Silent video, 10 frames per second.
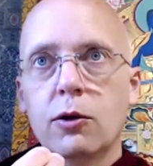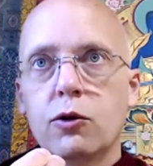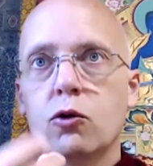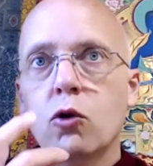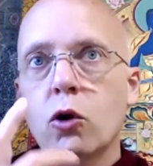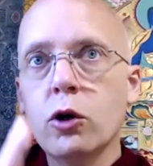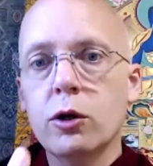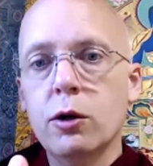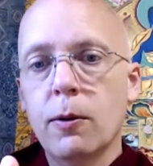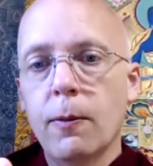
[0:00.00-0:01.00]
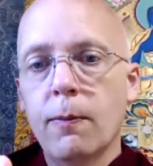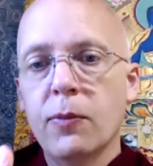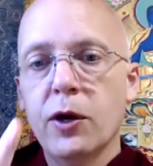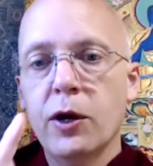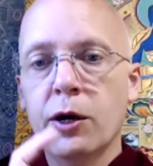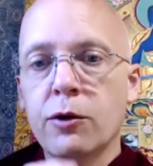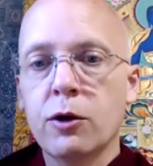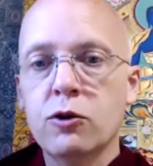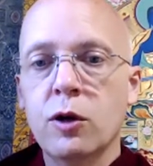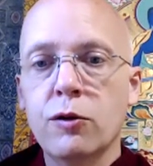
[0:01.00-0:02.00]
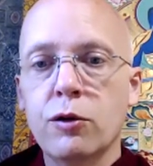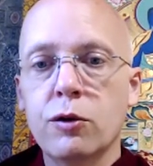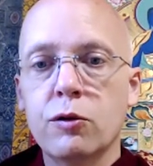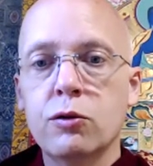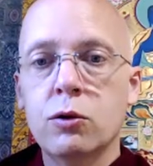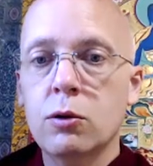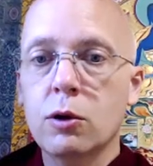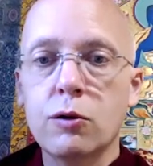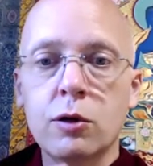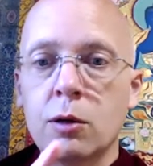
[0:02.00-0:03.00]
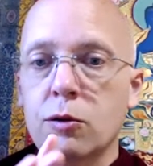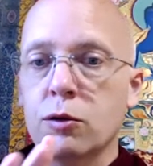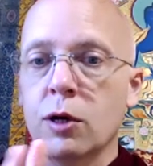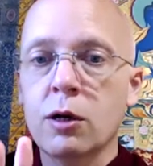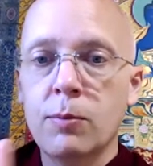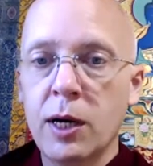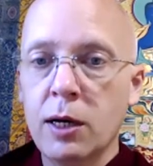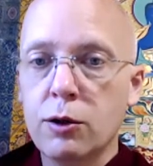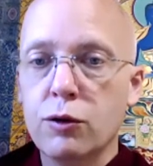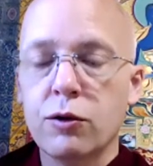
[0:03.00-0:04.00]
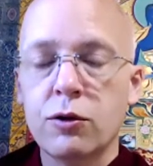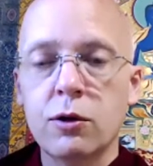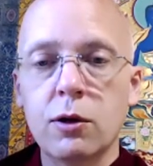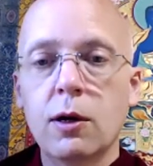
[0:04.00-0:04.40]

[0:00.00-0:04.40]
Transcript: you could, and there are translators who do this, and it's not a bad decision.